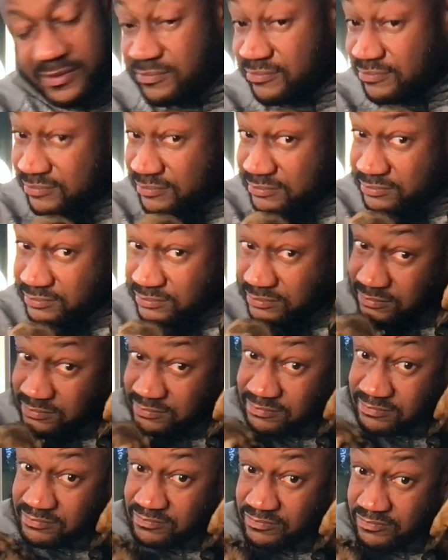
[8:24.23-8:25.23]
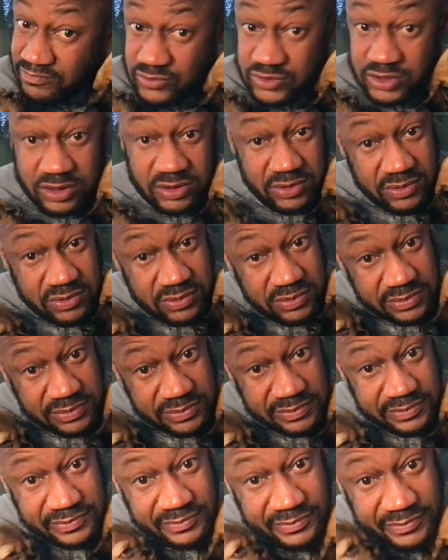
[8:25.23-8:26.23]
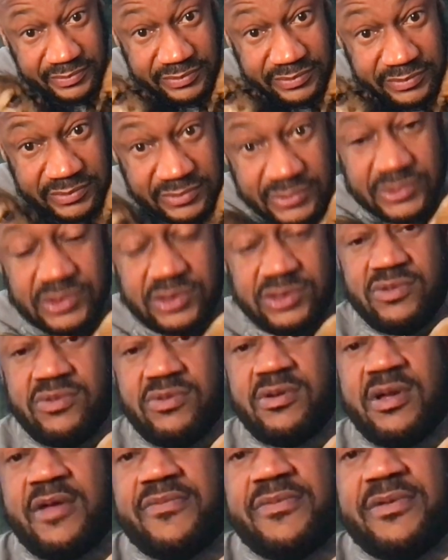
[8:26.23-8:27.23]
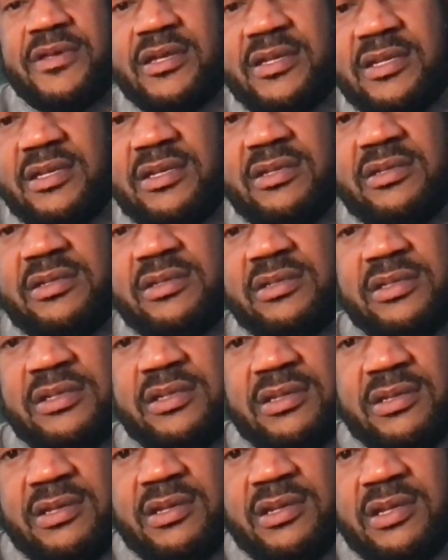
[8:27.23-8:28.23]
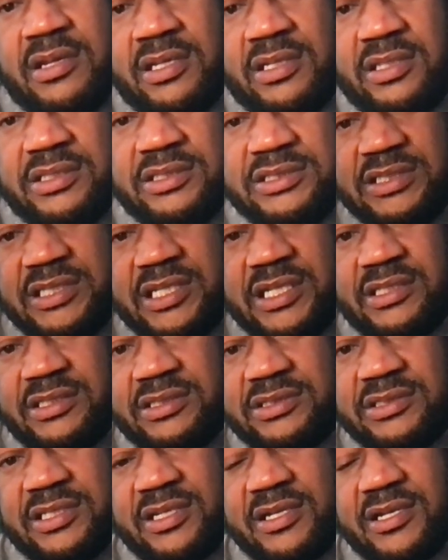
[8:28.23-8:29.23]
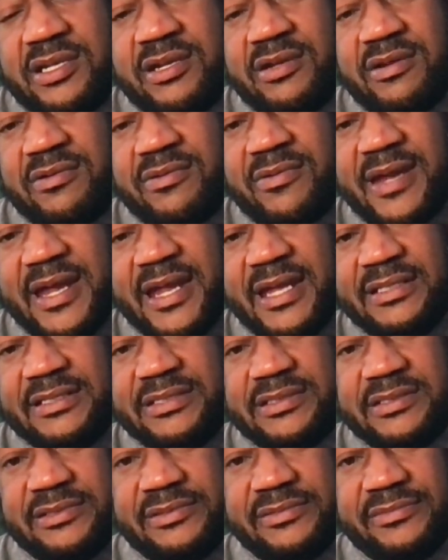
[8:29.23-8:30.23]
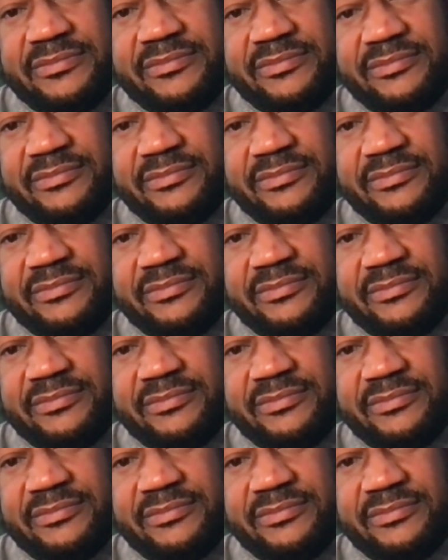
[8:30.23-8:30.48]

Mm-hmm. Two of you. Ginger and Grayson.